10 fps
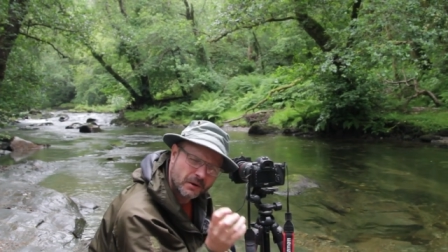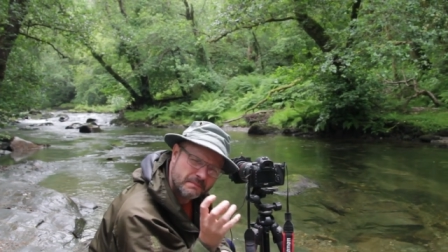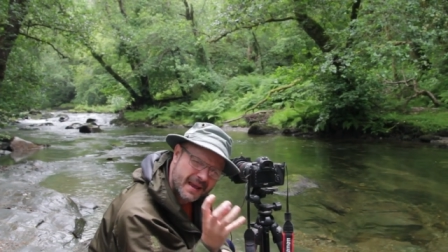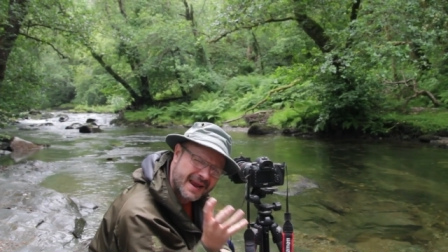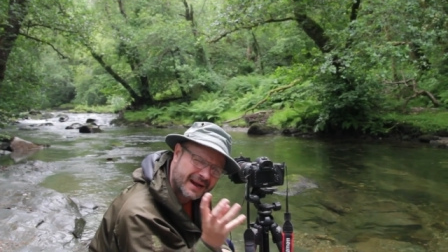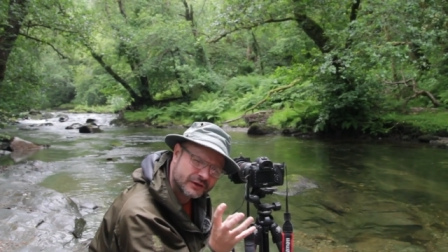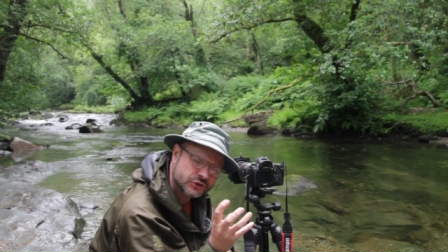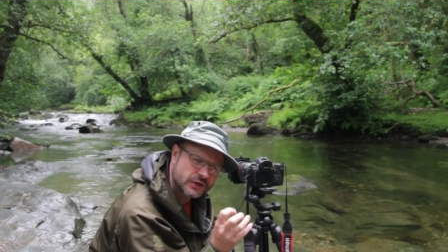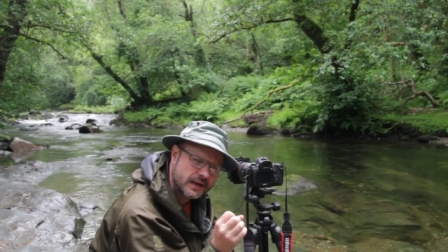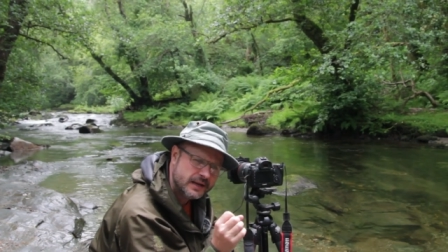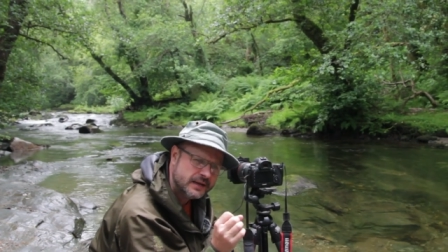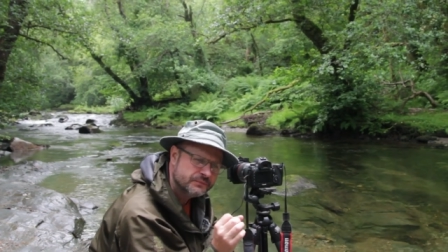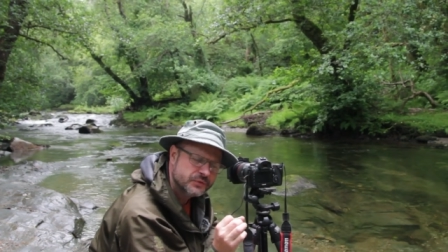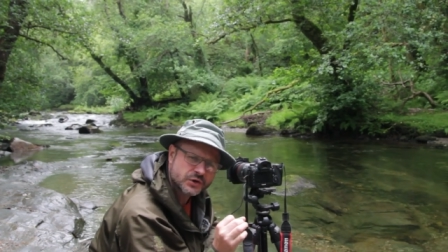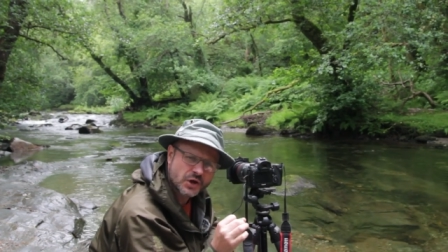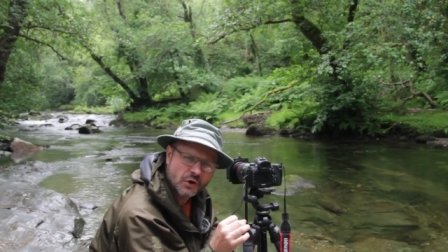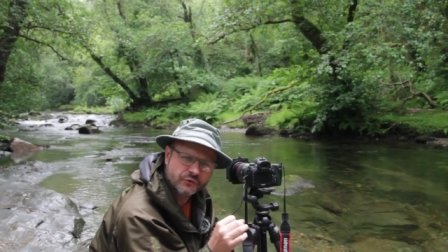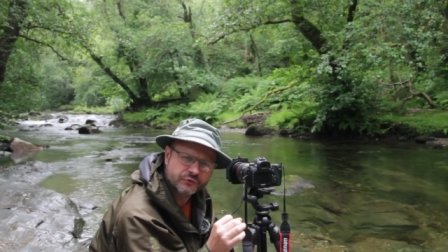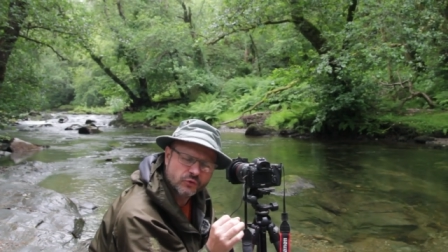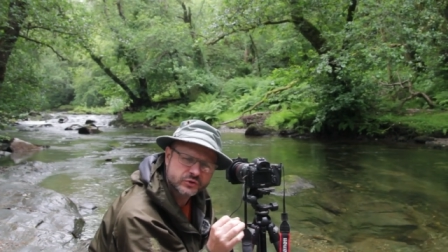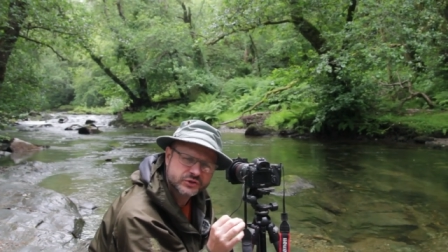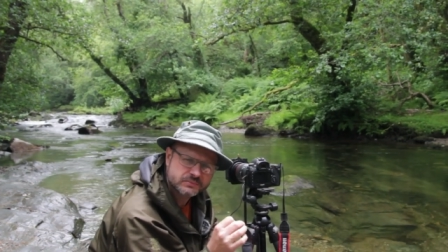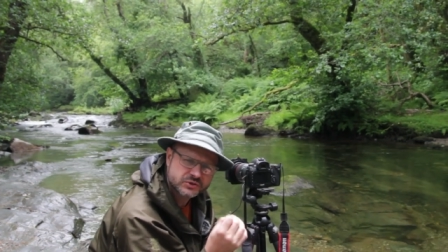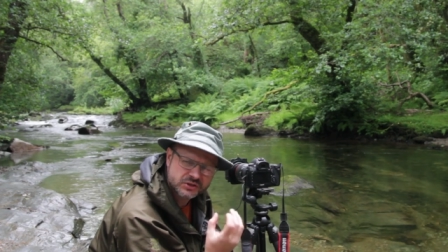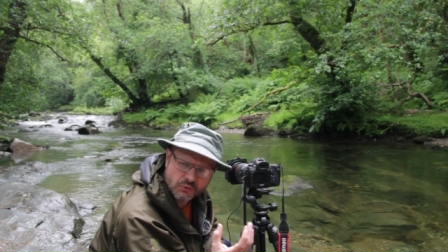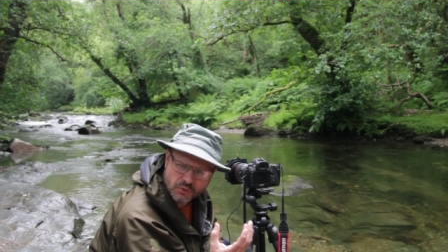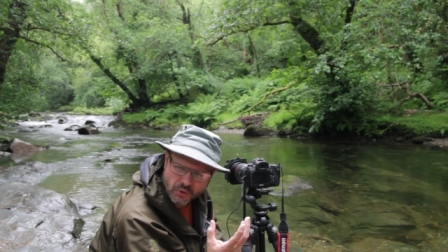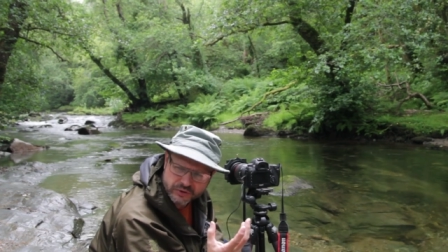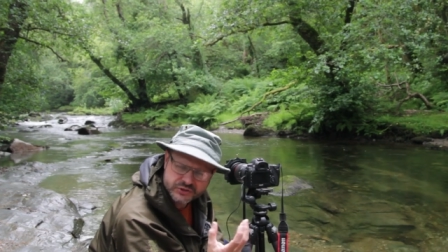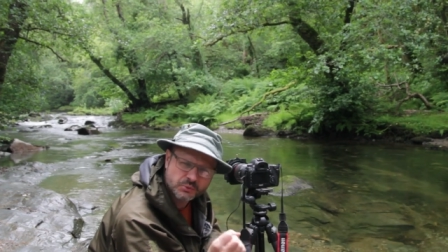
I may actually go for some slower ones.